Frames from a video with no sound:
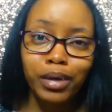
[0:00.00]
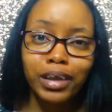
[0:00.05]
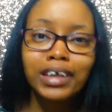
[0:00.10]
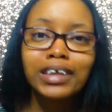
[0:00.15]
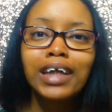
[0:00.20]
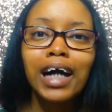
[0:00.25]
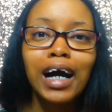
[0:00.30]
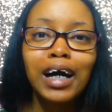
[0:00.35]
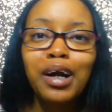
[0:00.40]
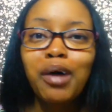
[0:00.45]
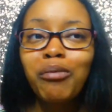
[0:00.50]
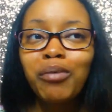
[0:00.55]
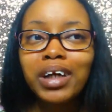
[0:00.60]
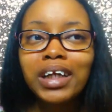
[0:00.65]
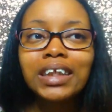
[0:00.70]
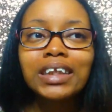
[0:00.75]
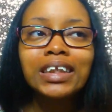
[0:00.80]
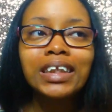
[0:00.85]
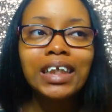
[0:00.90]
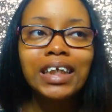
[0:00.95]
preach, I don't
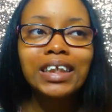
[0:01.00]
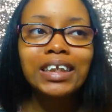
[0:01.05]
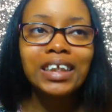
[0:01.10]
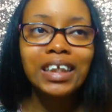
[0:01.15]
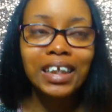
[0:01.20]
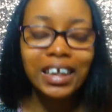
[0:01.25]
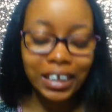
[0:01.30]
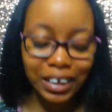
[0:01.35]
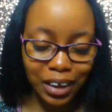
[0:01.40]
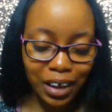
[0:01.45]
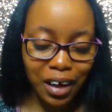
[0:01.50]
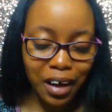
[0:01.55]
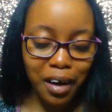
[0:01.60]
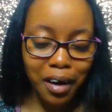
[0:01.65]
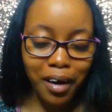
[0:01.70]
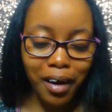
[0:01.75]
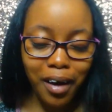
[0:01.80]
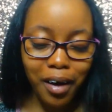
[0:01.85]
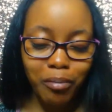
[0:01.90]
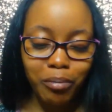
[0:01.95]
want to teach this,
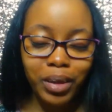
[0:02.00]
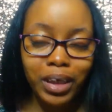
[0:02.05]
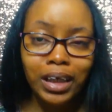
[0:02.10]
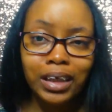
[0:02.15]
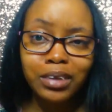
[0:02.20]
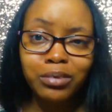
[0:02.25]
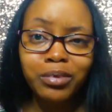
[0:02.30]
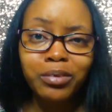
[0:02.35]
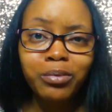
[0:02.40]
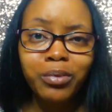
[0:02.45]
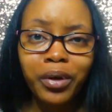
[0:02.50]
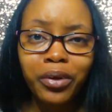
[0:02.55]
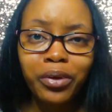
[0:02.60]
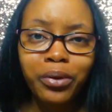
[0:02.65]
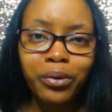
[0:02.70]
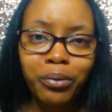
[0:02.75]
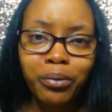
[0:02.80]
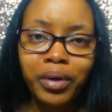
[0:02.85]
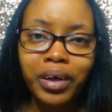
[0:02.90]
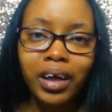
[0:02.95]
um, because we
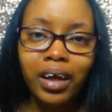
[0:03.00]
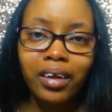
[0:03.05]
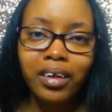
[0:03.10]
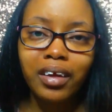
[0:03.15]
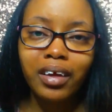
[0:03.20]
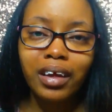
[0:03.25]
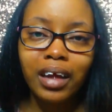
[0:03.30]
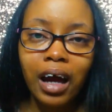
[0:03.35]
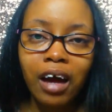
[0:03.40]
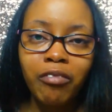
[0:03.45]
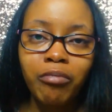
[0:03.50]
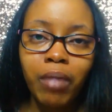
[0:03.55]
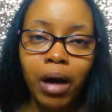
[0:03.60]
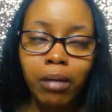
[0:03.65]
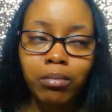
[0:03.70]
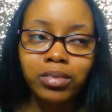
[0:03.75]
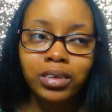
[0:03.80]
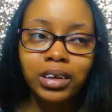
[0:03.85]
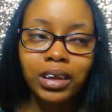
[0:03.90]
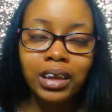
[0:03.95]
went through it in the live
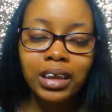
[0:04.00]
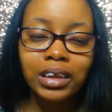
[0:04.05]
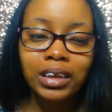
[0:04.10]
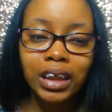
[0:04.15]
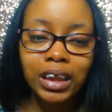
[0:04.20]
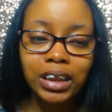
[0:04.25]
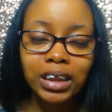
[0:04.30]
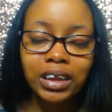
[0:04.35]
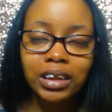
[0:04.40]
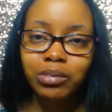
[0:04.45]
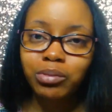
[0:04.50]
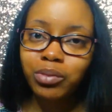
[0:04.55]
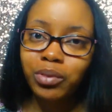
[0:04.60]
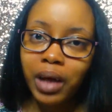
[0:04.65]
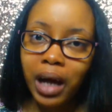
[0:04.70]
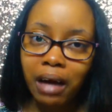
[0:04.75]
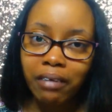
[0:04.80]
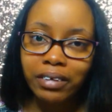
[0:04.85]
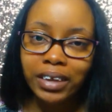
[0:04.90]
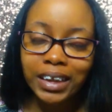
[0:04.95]
Bible study sessions, if
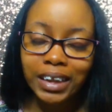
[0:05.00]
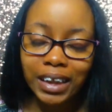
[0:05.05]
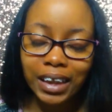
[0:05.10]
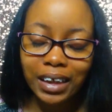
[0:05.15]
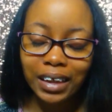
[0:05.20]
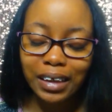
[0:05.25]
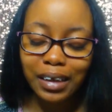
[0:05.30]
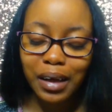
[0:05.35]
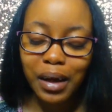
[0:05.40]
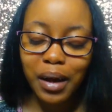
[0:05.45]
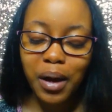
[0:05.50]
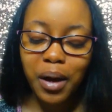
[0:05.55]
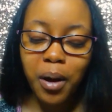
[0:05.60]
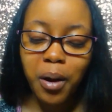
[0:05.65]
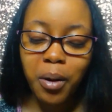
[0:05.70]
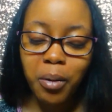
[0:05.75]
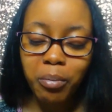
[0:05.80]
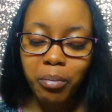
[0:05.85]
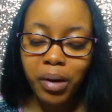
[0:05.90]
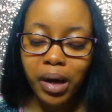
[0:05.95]
we haven't seen it.
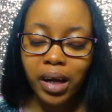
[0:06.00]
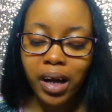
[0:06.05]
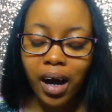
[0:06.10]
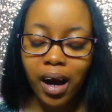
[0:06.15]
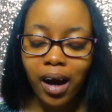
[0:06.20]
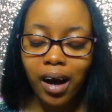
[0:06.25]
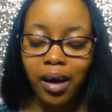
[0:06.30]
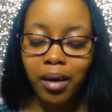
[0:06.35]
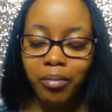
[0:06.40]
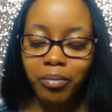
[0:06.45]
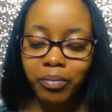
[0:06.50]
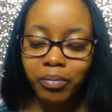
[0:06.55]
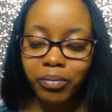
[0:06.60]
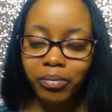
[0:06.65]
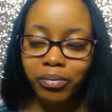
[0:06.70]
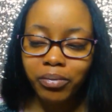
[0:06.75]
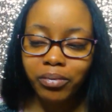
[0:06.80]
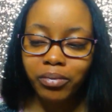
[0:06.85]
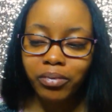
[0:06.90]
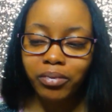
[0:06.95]
But, um,
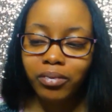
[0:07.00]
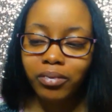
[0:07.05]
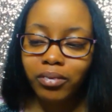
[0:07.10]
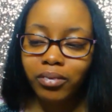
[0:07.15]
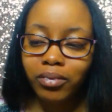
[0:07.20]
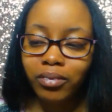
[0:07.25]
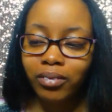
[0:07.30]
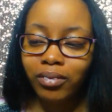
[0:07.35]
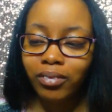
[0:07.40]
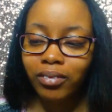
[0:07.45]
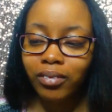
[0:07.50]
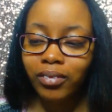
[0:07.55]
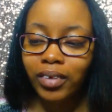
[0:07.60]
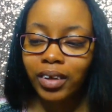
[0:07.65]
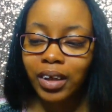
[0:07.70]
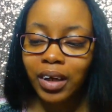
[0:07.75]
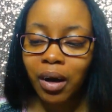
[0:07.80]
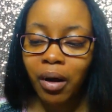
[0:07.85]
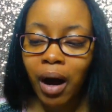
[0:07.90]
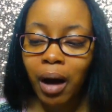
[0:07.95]

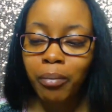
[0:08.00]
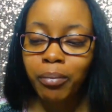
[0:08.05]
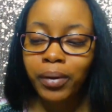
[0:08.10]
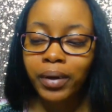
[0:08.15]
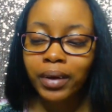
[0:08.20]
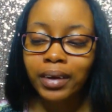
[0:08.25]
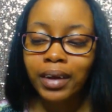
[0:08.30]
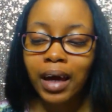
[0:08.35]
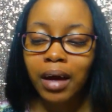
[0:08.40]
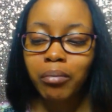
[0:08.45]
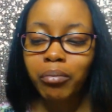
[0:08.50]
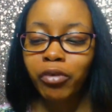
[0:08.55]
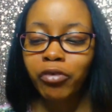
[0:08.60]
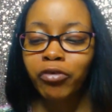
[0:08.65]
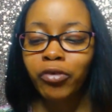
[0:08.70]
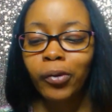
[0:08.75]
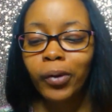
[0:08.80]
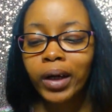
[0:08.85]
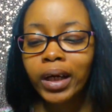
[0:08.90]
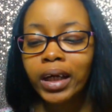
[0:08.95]
you know, I put that
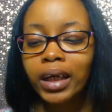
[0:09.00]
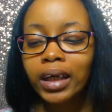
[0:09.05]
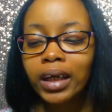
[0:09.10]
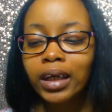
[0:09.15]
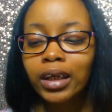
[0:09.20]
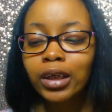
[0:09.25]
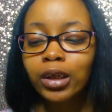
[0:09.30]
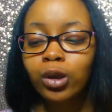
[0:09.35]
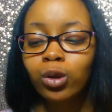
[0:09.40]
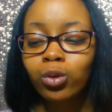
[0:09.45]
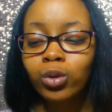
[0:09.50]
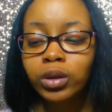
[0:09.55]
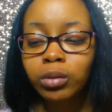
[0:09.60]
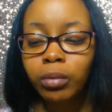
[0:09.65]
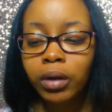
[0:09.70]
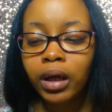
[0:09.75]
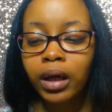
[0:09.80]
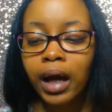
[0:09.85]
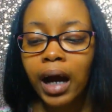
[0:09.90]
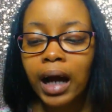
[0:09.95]
before he can use
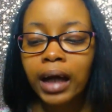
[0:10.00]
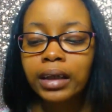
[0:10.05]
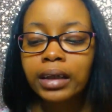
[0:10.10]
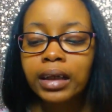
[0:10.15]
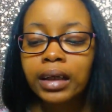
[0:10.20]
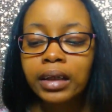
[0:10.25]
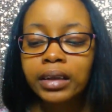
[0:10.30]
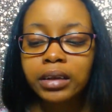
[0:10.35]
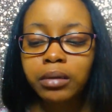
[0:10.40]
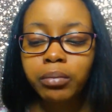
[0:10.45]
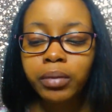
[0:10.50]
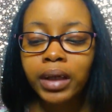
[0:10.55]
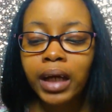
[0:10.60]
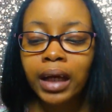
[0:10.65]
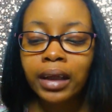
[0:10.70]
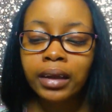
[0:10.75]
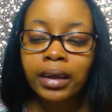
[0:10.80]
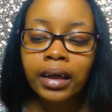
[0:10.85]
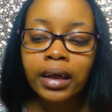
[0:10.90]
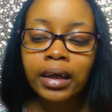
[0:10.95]
me, I need to be
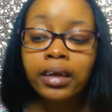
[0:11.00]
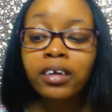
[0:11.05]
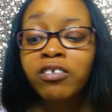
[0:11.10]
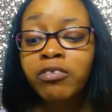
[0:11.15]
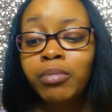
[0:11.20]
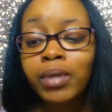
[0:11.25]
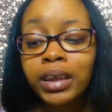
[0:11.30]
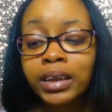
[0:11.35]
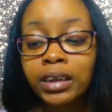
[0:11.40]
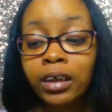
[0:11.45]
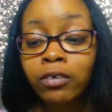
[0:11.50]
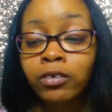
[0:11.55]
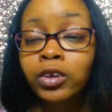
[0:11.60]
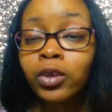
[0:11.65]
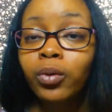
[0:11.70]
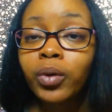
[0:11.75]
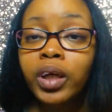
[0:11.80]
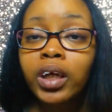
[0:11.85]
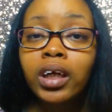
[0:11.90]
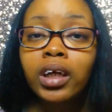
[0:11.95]
at the end of myself
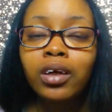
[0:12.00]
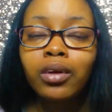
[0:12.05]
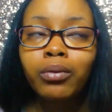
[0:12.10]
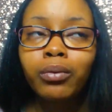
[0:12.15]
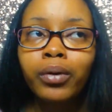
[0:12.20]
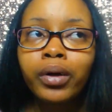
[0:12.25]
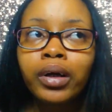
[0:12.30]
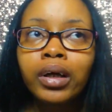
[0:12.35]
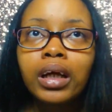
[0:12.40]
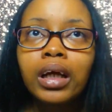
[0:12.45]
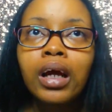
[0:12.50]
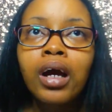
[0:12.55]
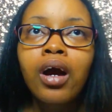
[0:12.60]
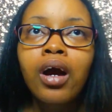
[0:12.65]
so he can work.